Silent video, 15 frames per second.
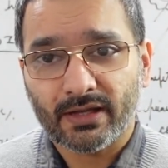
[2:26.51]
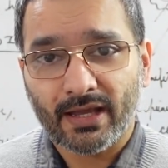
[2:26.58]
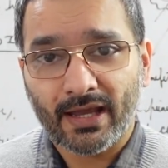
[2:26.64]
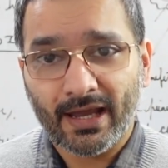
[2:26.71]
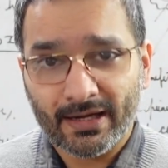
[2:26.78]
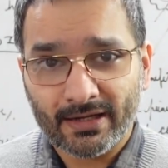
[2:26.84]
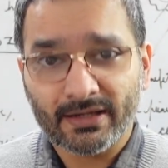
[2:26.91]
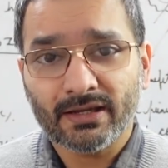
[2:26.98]

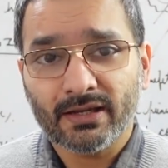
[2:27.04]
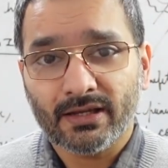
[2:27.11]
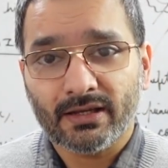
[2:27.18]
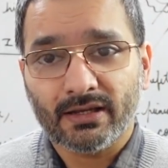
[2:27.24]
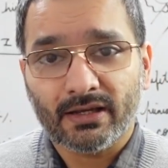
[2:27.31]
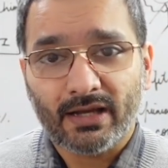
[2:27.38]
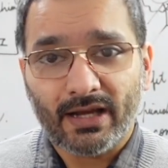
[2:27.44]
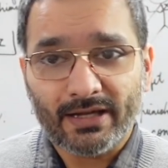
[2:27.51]
And
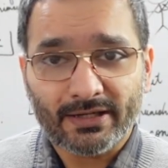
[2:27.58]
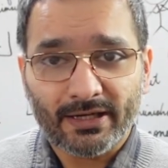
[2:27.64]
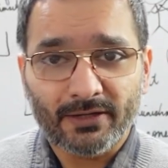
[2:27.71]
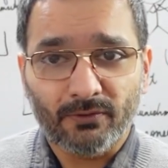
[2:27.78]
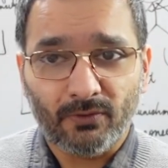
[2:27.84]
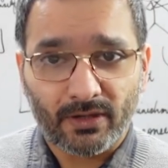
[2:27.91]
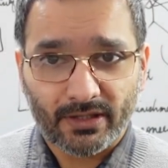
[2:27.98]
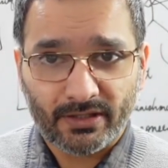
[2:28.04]
I'll tell you
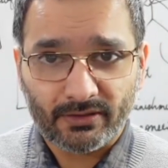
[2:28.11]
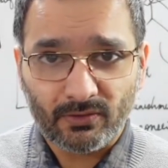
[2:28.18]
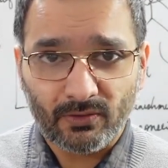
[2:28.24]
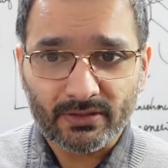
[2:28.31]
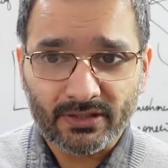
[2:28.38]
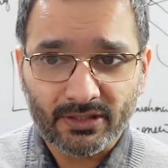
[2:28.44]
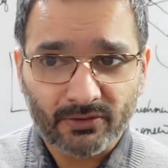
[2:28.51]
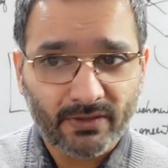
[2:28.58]
what, in
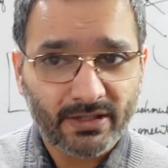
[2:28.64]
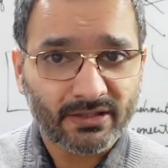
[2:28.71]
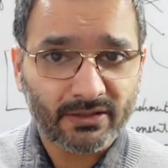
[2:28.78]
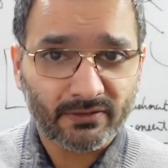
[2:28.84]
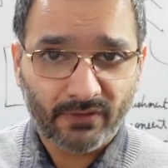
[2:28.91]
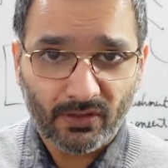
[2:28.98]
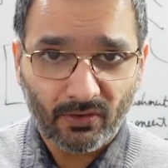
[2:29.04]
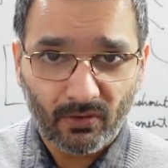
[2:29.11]
those situations,
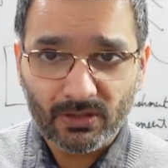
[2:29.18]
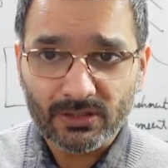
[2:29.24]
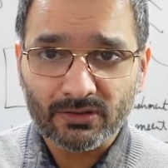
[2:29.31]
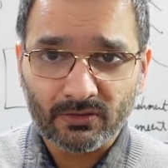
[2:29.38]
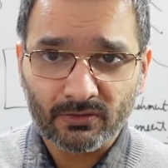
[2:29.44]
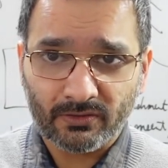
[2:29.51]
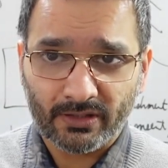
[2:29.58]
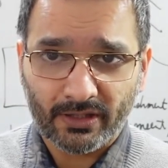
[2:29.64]
we
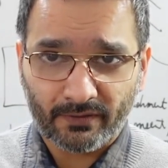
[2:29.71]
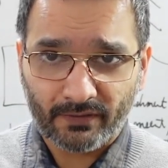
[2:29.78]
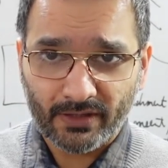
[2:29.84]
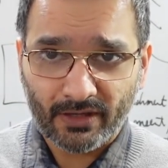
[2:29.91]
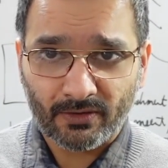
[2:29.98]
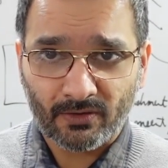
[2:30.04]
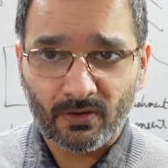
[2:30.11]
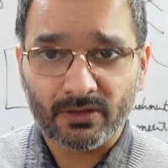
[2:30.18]
also know that we
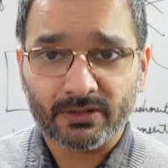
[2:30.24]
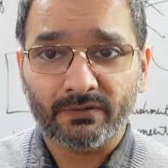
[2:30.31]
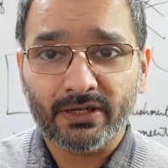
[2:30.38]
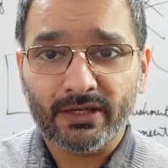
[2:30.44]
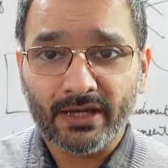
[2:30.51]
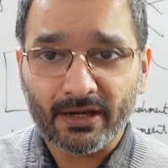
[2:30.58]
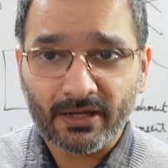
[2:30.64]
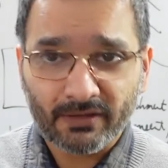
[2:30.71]
are wrong. We
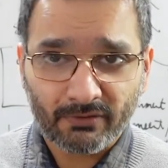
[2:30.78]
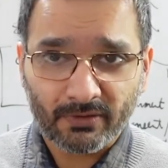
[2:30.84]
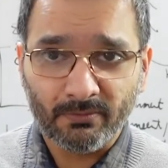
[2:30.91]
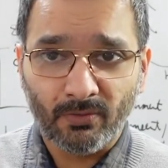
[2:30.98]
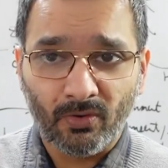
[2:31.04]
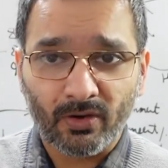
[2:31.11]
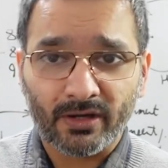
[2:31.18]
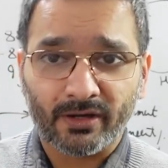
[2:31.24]
get even
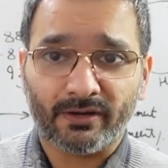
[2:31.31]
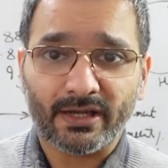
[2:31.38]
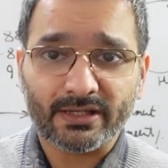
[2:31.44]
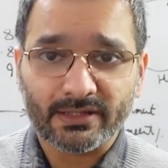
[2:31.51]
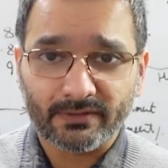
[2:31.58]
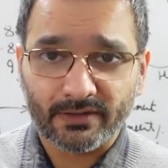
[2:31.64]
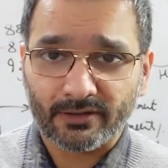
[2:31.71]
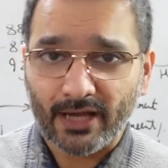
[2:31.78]
more
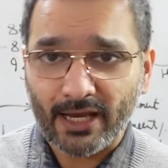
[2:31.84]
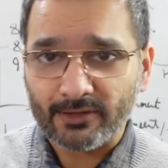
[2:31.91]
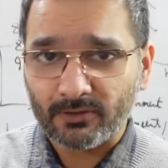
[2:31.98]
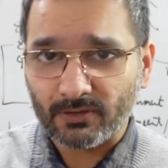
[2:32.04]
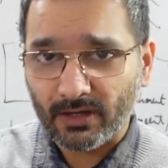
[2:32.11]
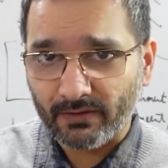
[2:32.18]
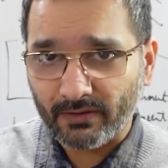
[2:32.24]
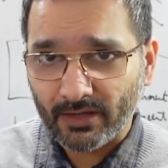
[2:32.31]
aggressive in trying to
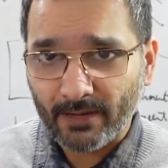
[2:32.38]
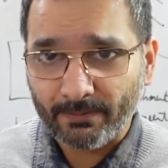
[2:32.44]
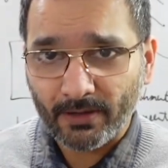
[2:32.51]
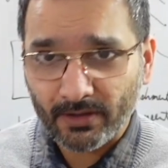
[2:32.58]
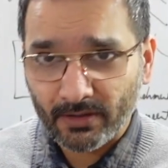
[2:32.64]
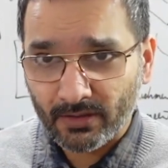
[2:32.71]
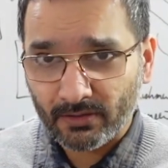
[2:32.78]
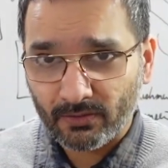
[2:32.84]
cover up
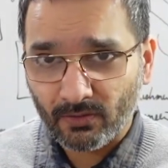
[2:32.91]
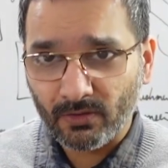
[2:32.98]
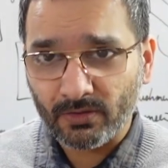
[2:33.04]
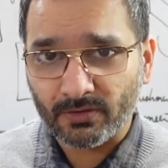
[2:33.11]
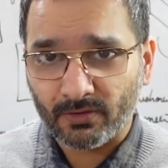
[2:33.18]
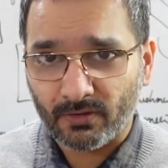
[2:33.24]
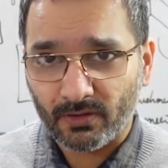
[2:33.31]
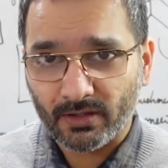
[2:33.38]
our own
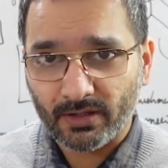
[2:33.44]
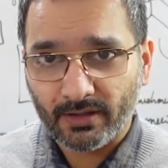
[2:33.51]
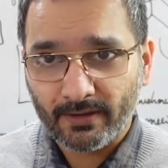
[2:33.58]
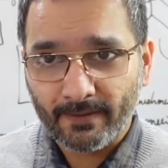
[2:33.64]
wrong.